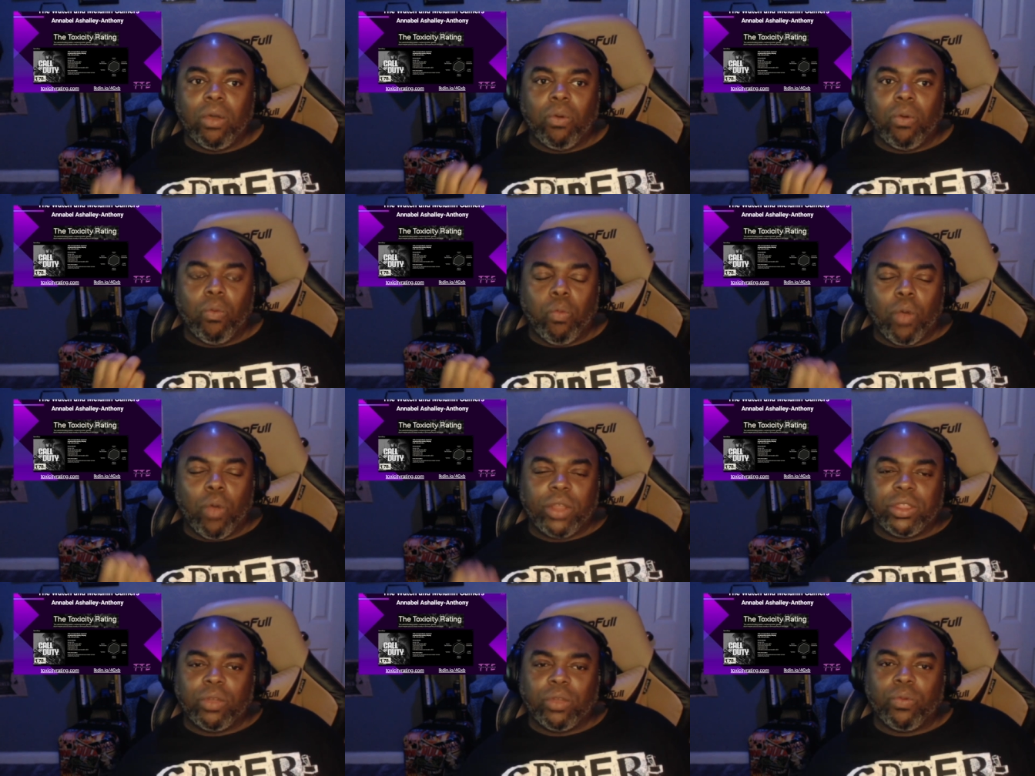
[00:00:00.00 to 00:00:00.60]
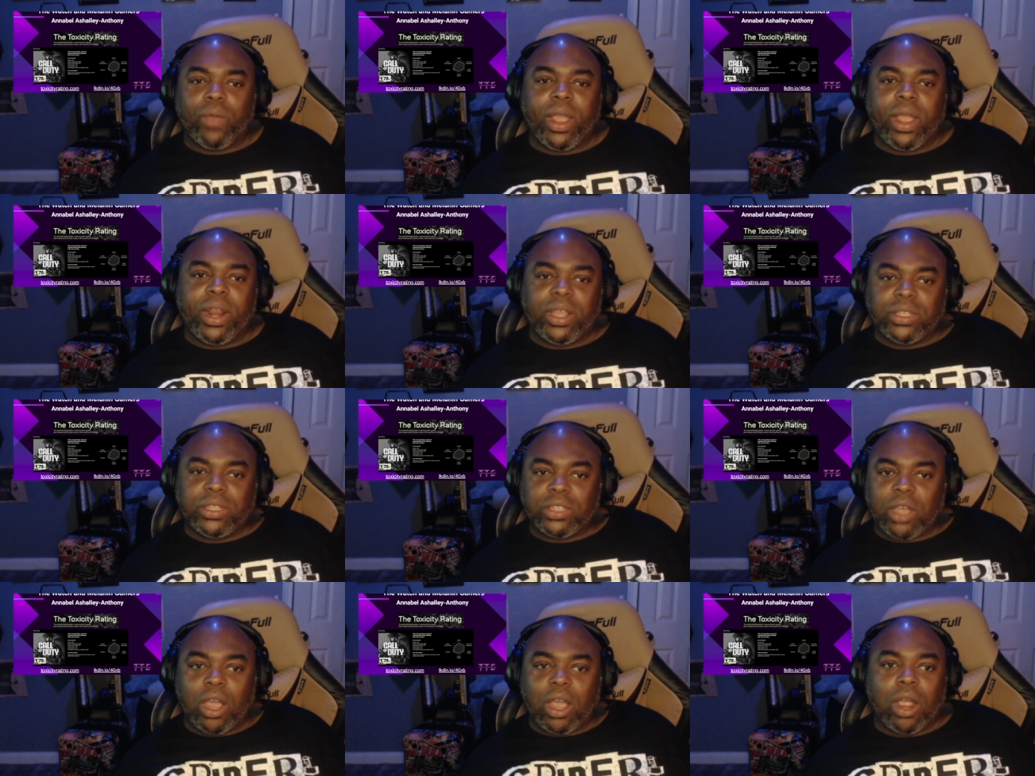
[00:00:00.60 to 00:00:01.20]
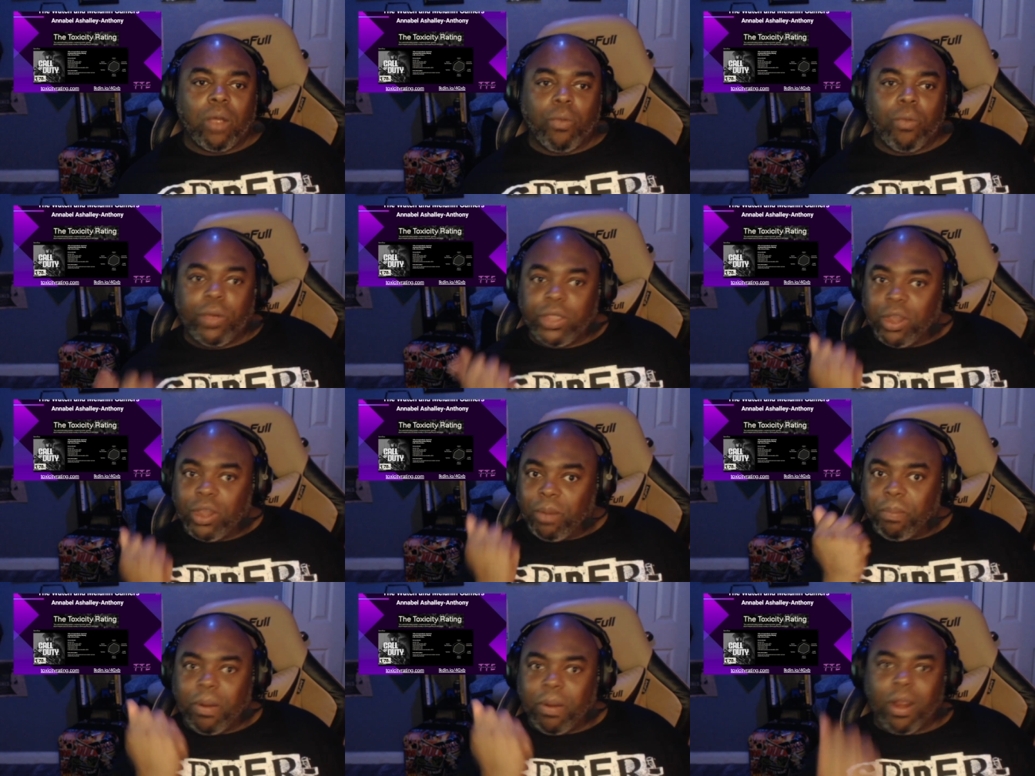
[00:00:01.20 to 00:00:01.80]
what the ratings are when you're
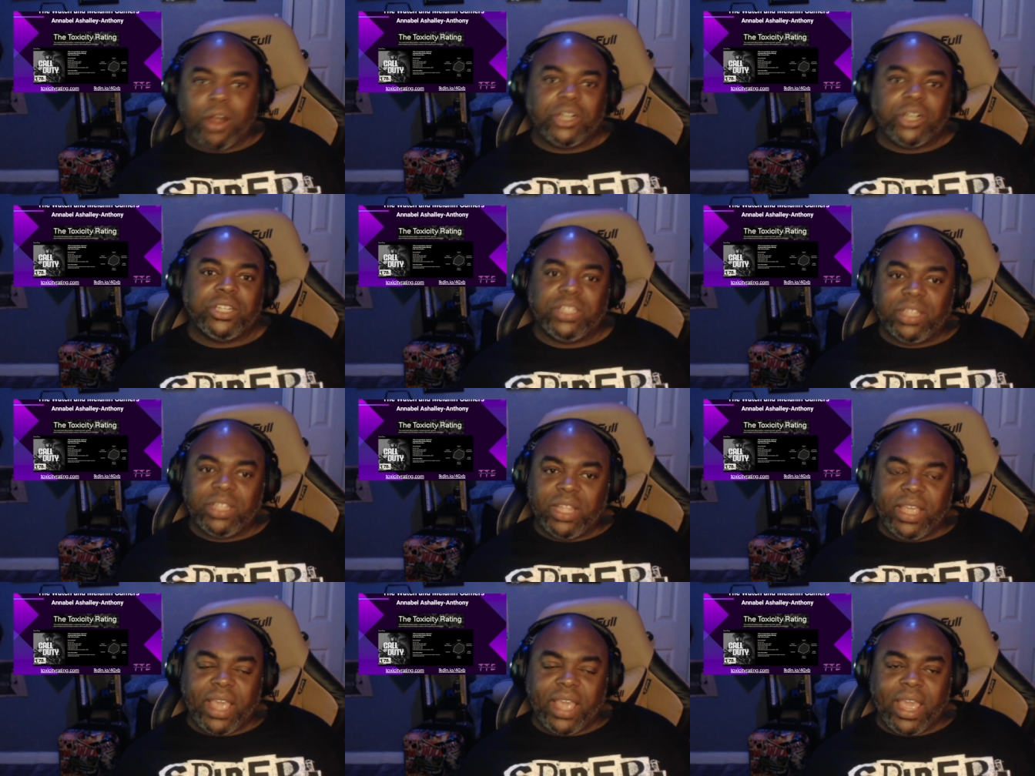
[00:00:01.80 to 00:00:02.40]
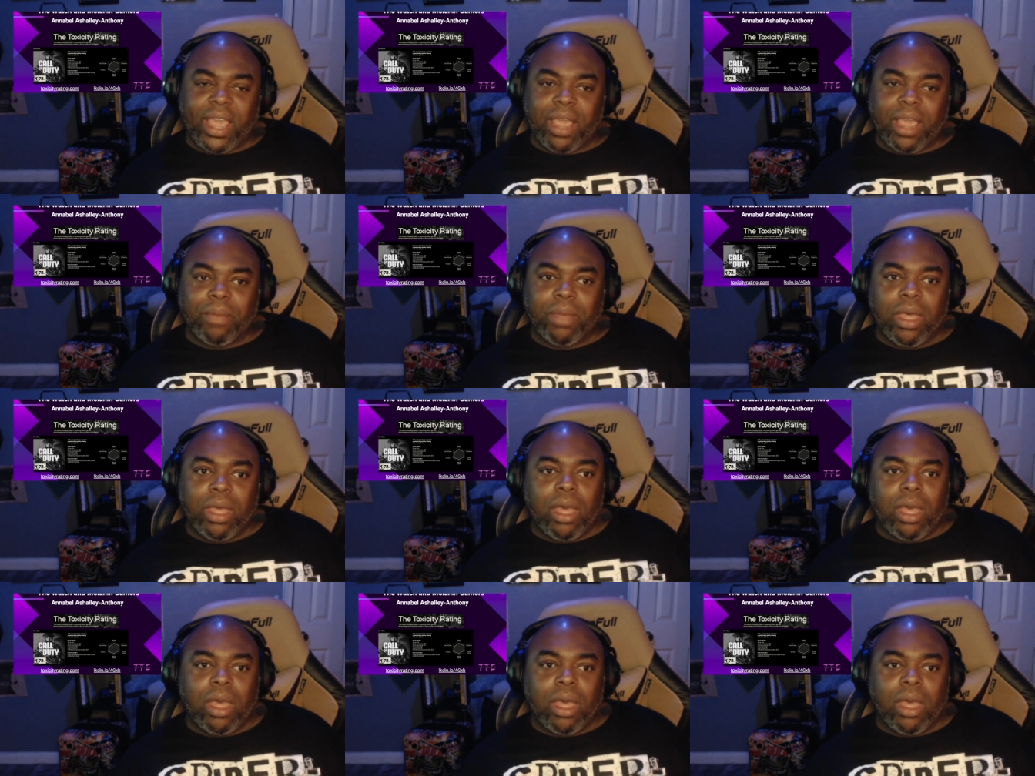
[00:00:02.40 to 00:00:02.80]
purchasing the game,